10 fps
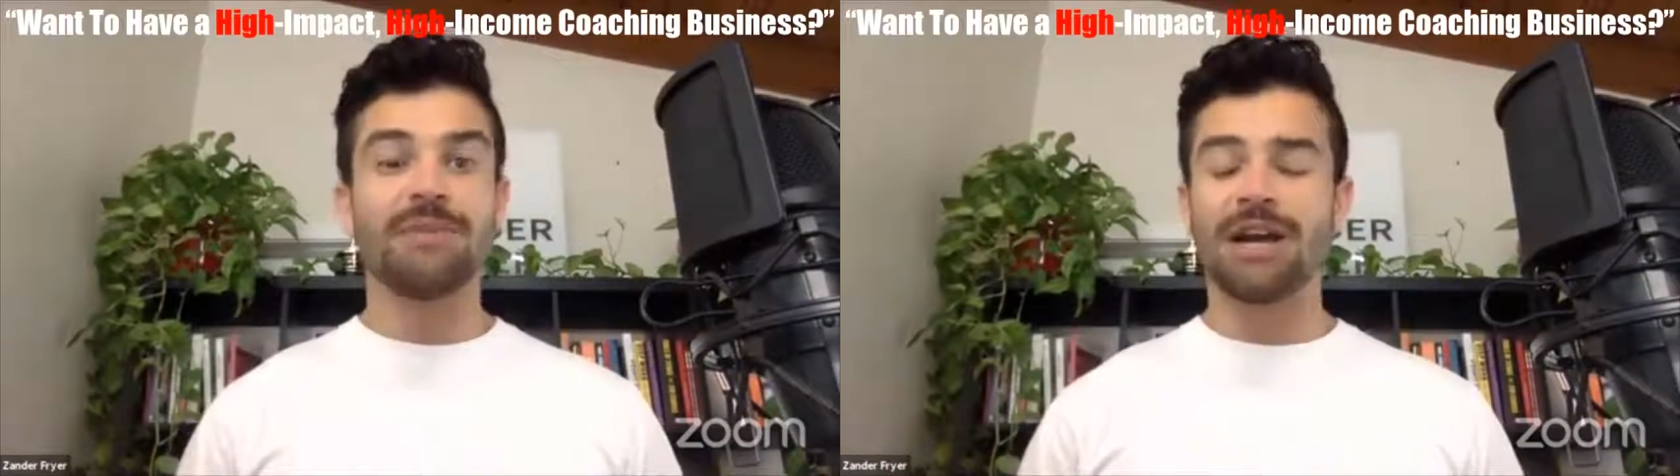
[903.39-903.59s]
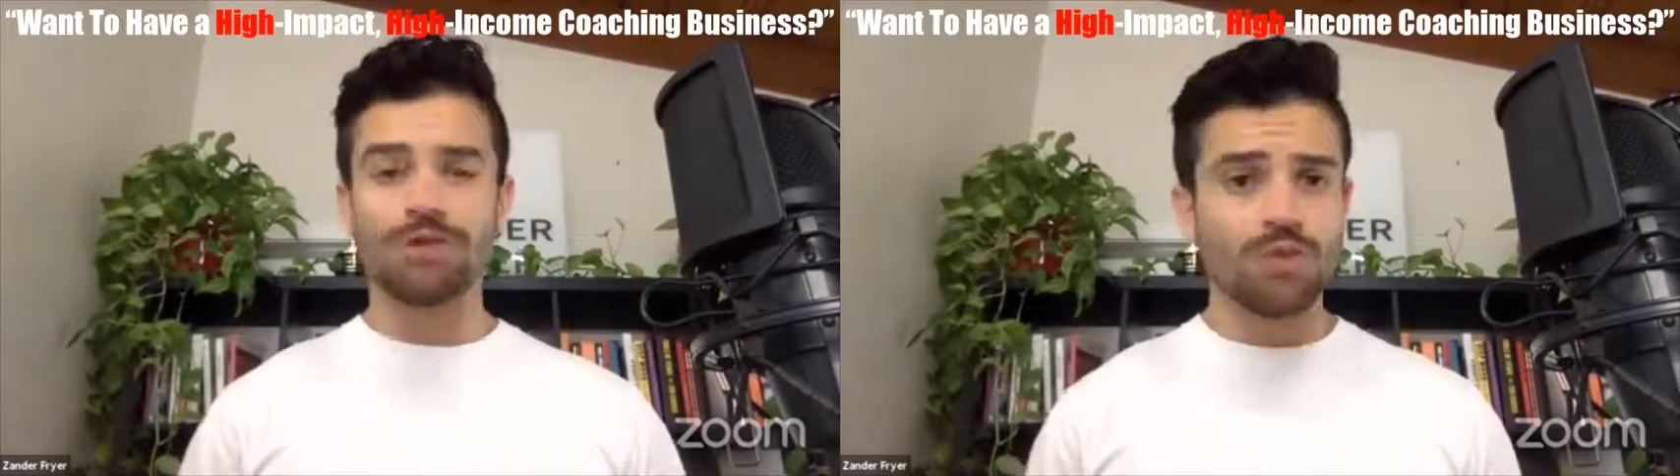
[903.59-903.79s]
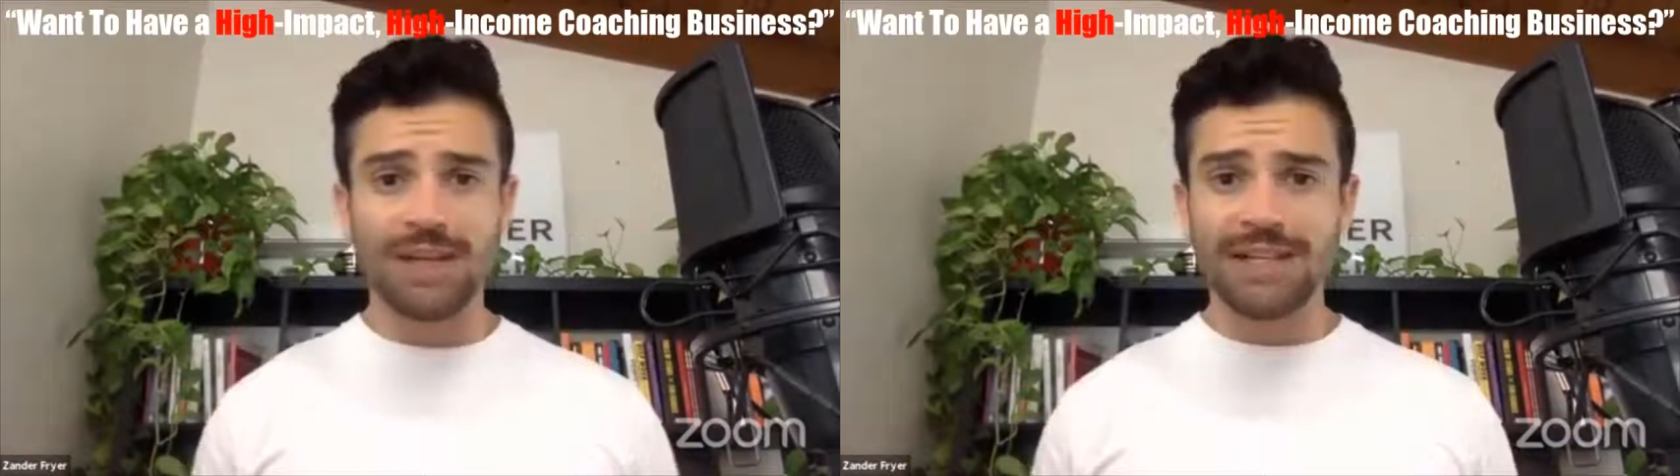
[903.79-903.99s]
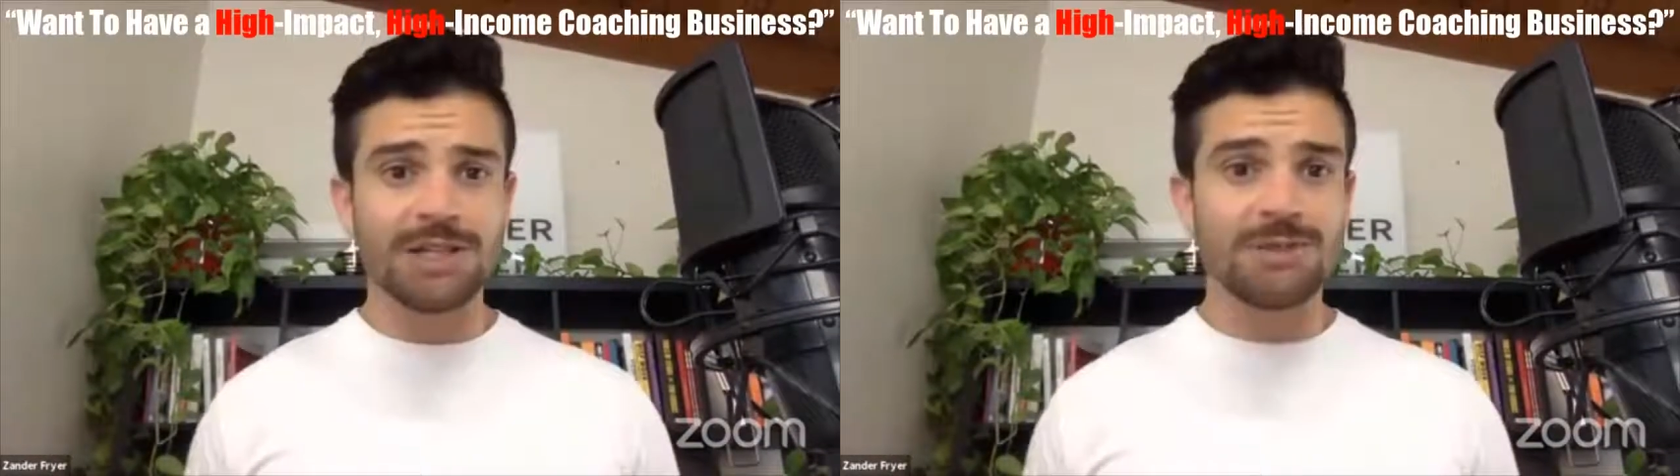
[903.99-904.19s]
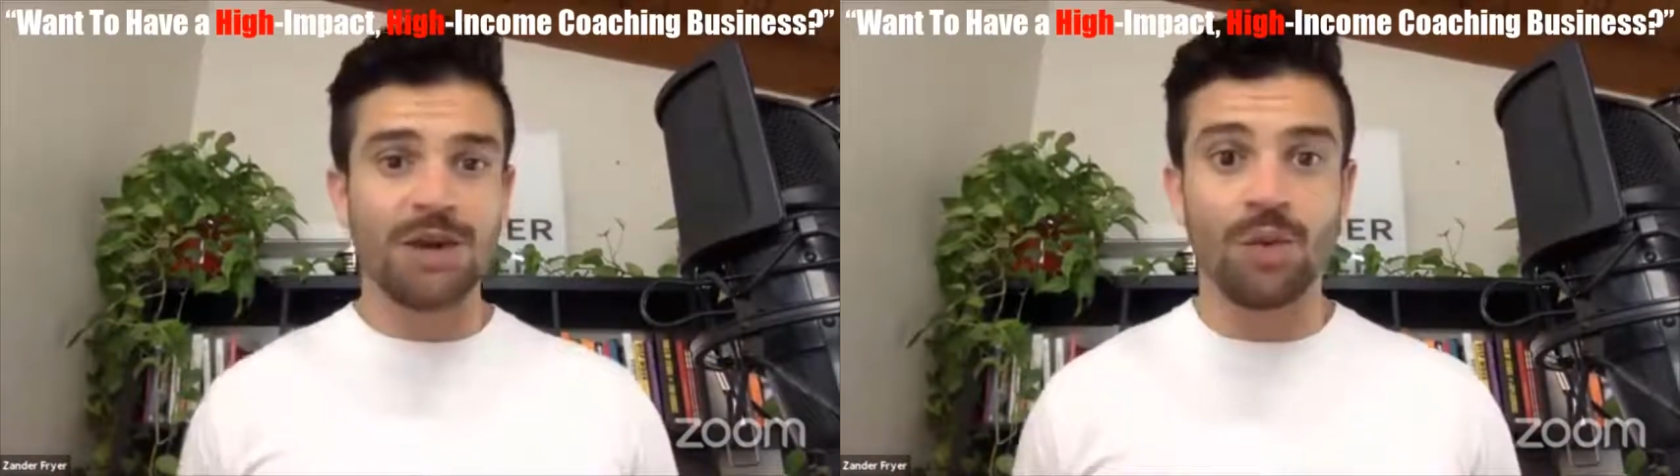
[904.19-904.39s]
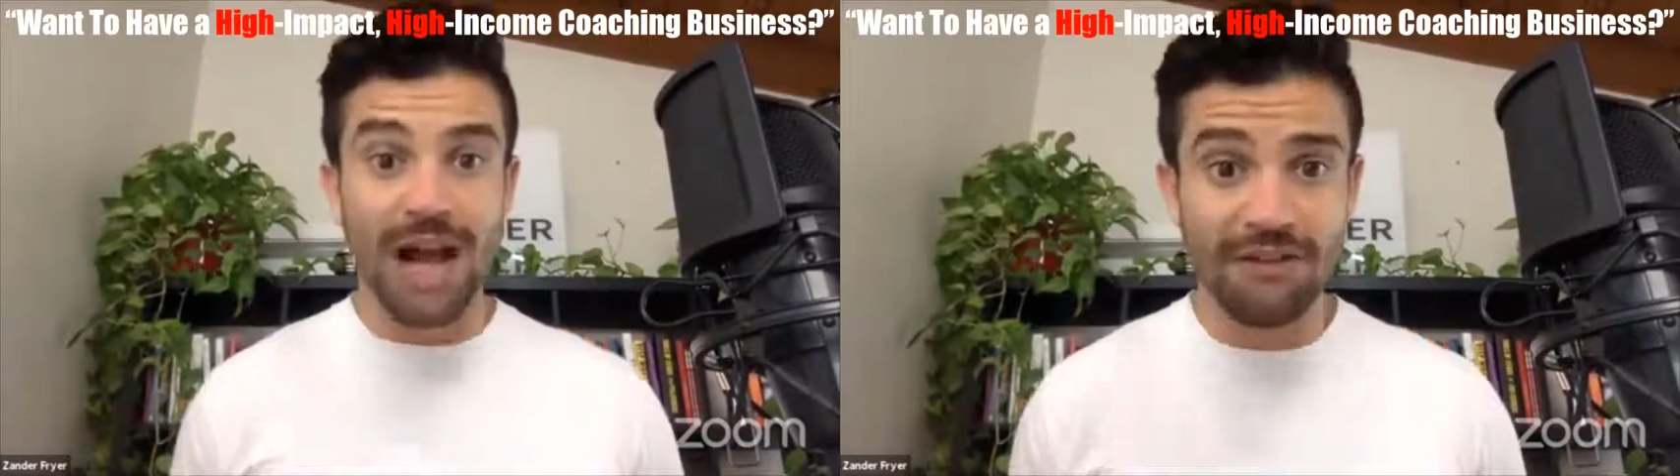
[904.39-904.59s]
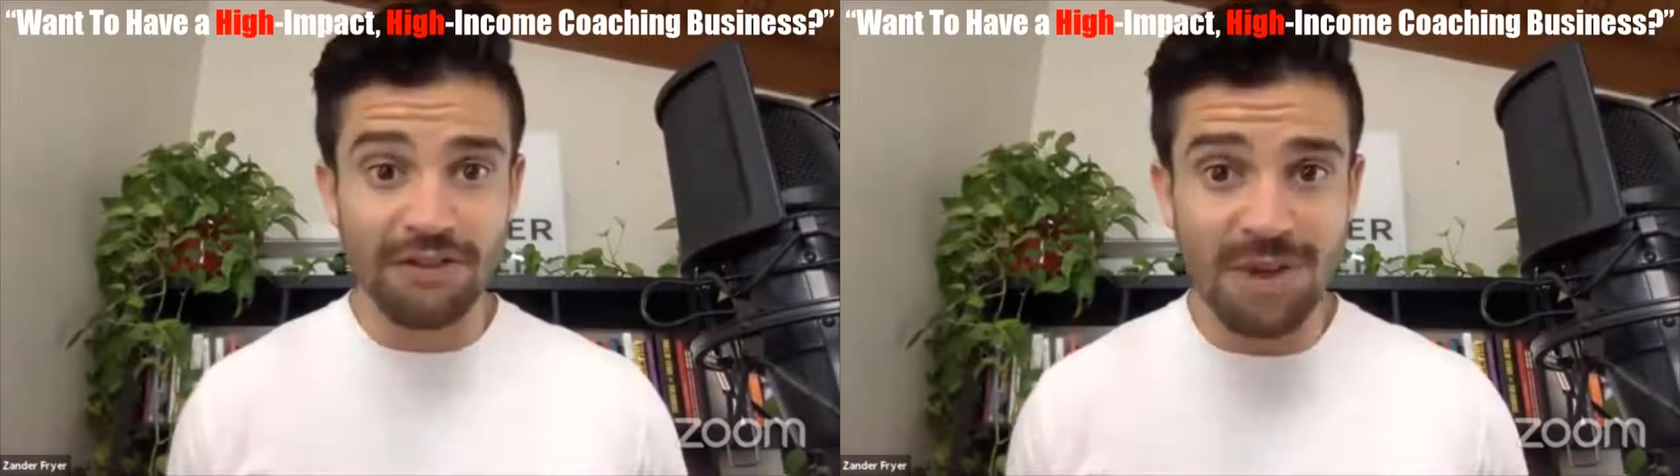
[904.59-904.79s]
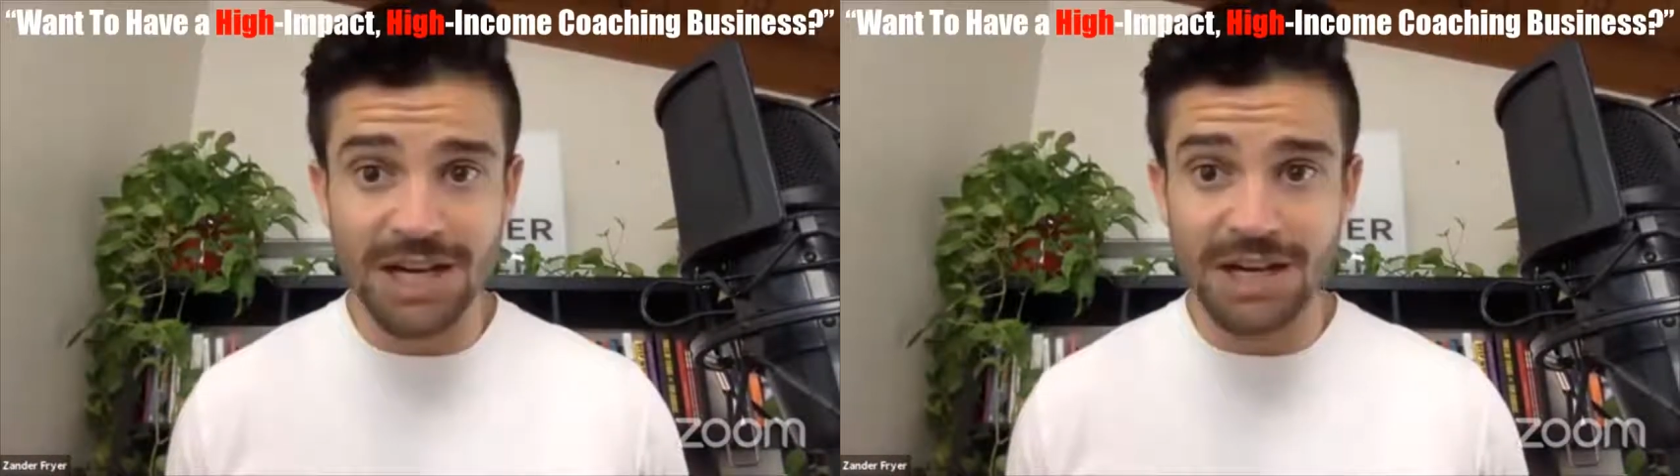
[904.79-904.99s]
and I was willing to spend whatever
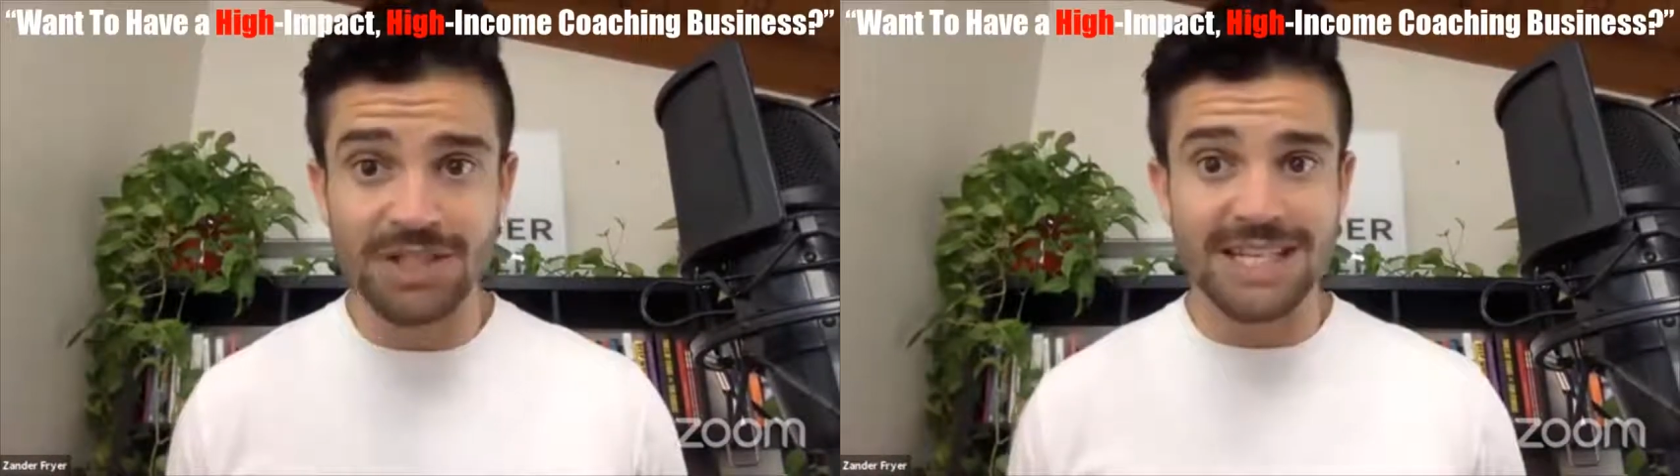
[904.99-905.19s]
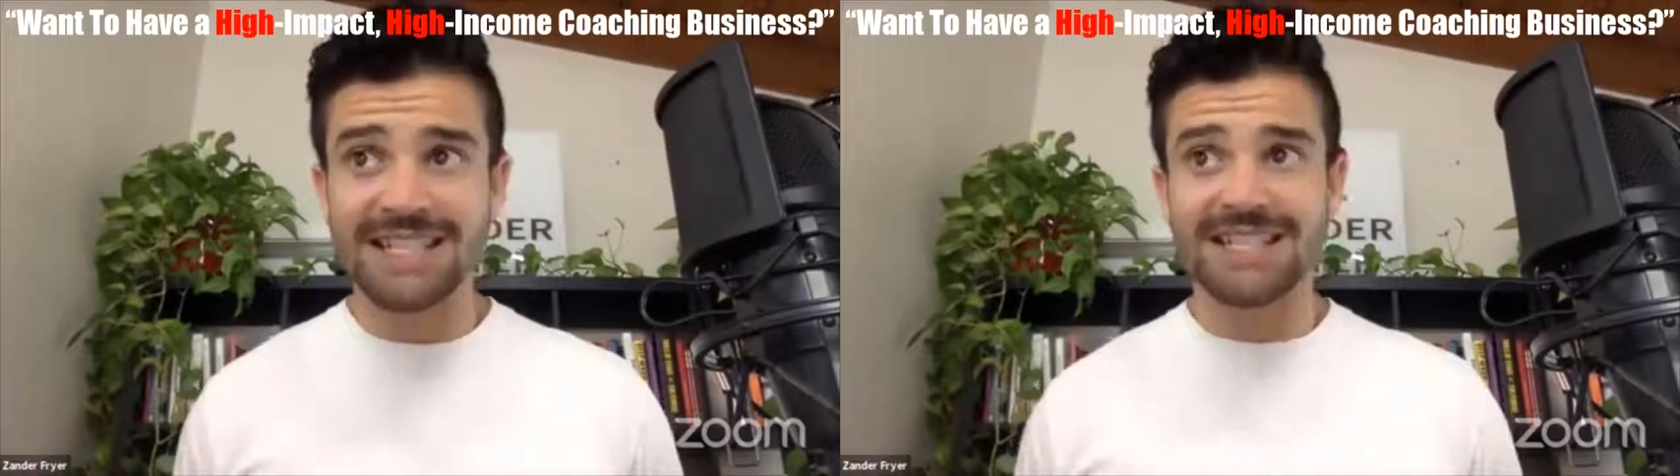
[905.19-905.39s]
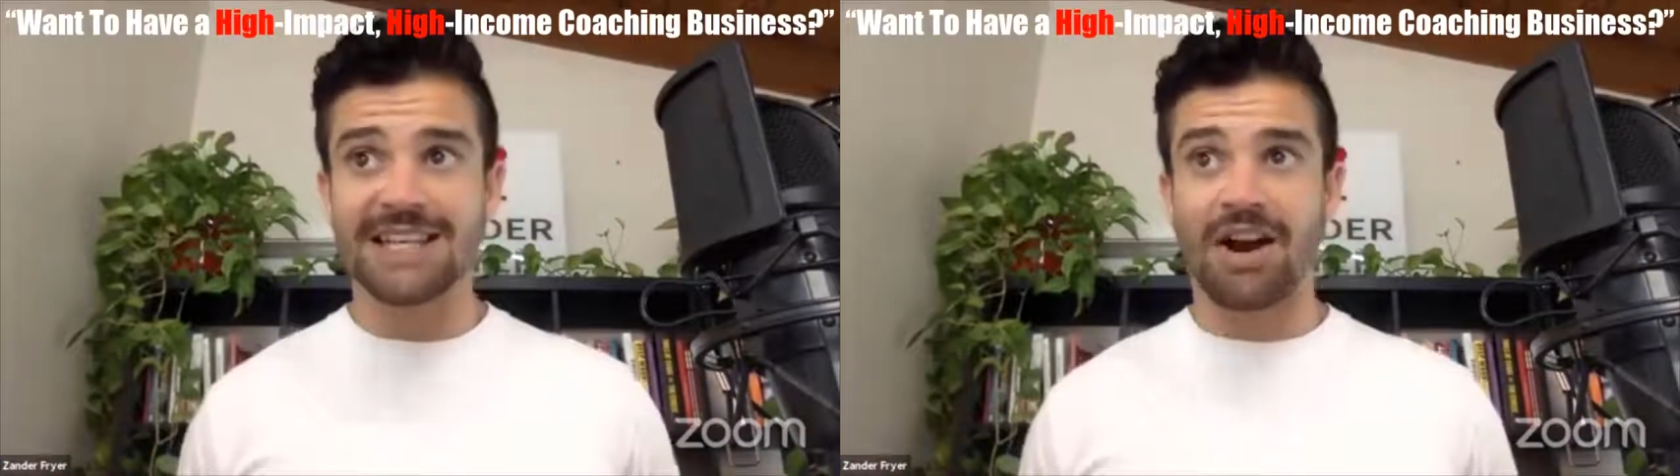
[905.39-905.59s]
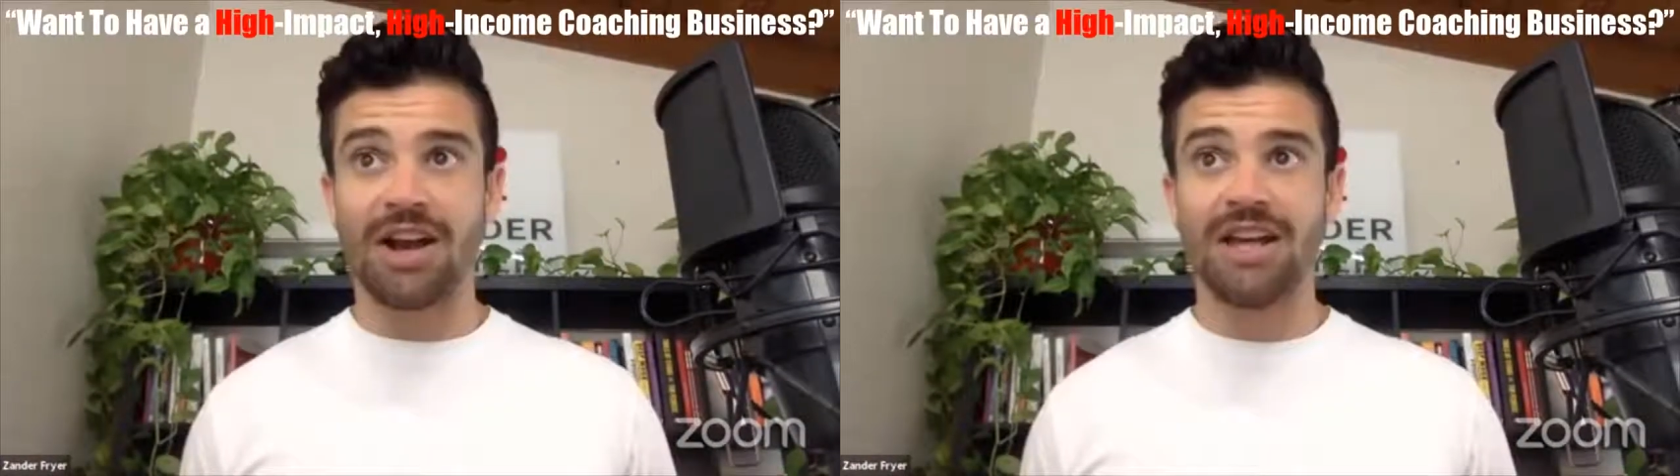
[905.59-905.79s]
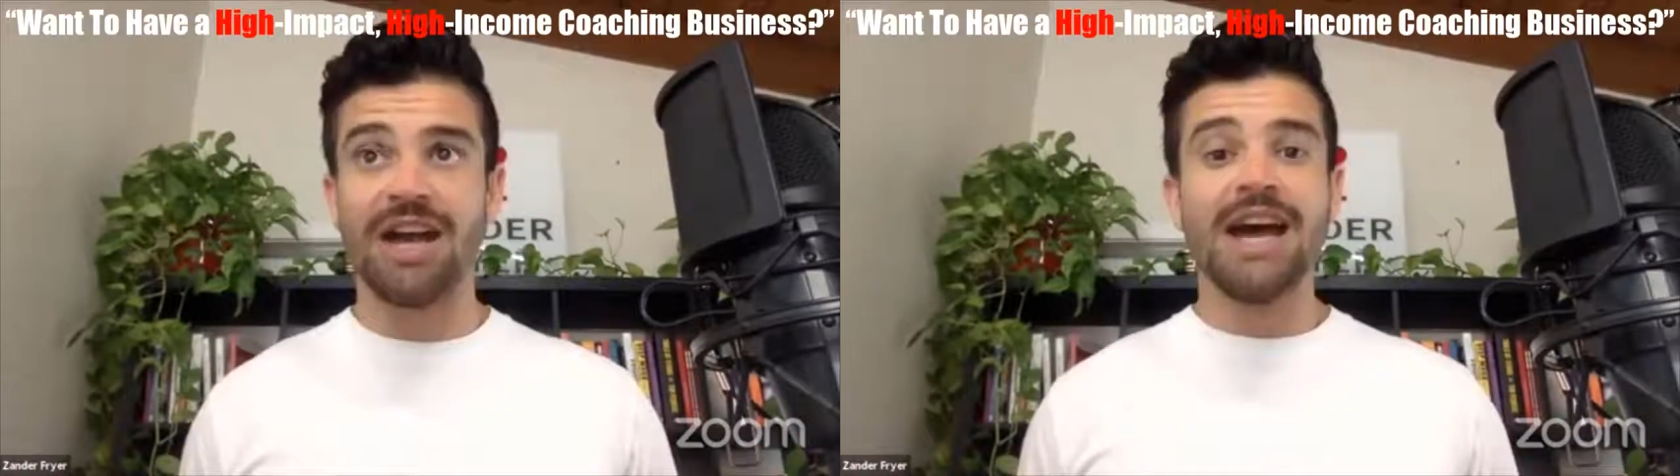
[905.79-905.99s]
money was necessary